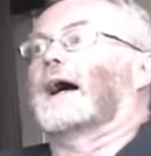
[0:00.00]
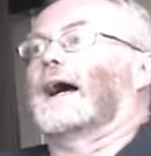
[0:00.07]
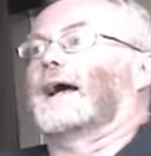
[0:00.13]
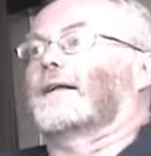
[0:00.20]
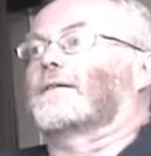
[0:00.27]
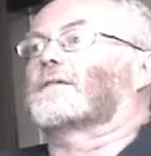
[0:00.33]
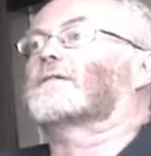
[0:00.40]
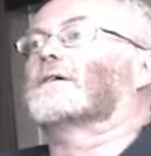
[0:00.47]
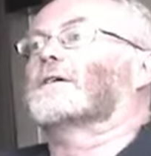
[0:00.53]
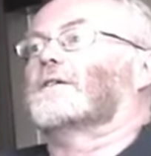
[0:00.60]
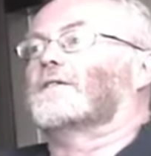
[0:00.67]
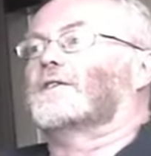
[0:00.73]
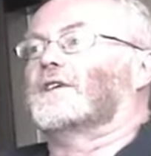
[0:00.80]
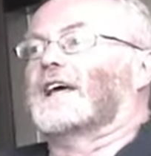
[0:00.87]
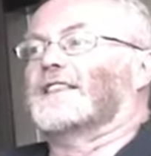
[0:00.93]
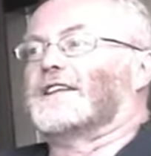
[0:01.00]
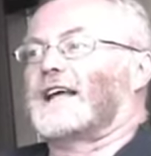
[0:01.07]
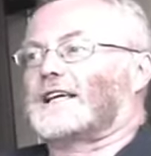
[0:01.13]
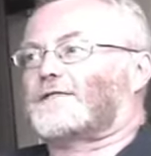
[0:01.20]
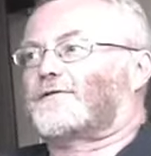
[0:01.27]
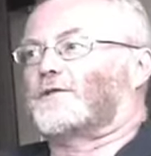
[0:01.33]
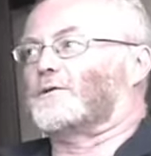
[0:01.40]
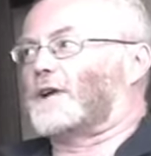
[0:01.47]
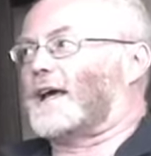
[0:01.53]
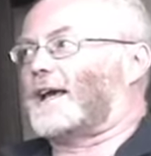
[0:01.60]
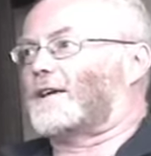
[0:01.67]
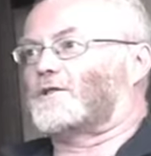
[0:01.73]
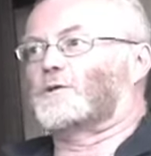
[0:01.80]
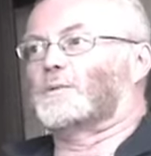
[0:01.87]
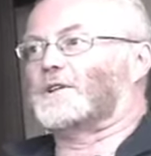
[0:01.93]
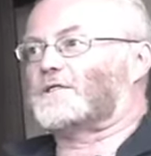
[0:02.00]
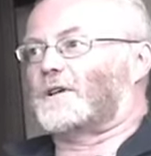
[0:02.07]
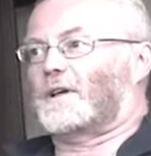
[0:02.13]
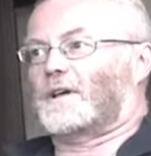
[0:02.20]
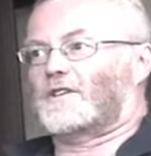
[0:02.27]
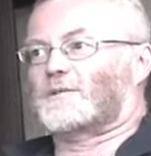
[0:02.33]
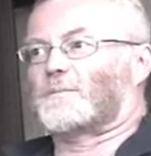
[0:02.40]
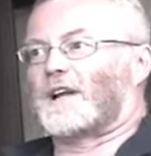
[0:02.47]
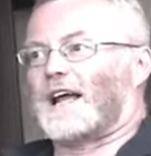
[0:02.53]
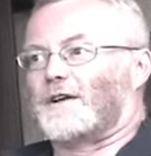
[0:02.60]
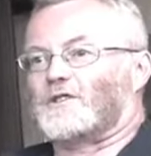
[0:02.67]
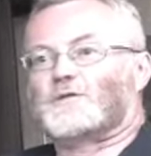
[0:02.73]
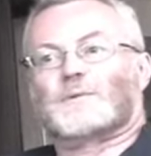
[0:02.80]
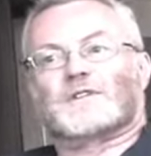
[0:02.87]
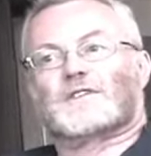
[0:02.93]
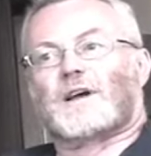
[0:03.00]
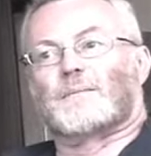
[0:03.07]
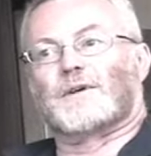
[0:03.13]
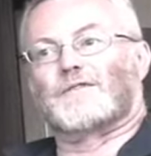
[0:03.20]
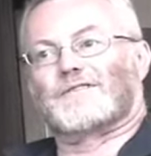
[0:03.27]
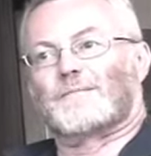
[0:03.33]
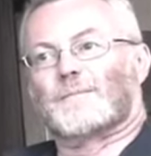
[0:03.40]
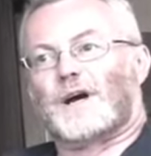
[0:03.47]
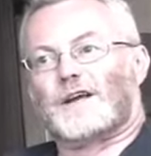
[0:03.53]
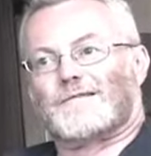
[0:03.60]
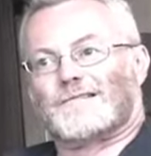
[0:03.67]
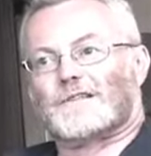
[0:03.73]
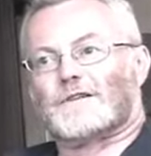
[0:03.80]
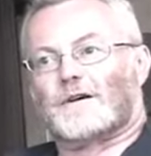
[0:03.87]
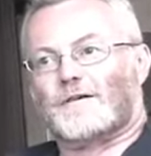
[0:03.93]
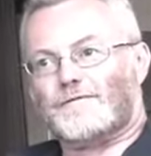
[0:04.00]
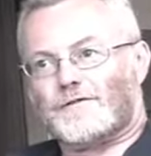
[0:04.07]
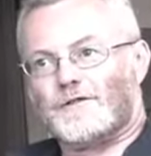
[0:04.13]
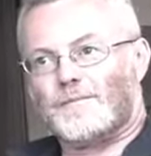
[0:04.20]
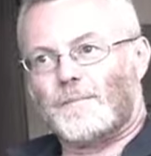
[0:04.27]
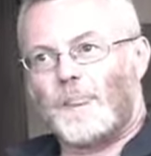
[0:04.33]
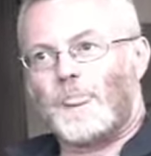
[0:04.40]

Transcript: And in the next few days, you'll be seeing some announcements coming from Microsoft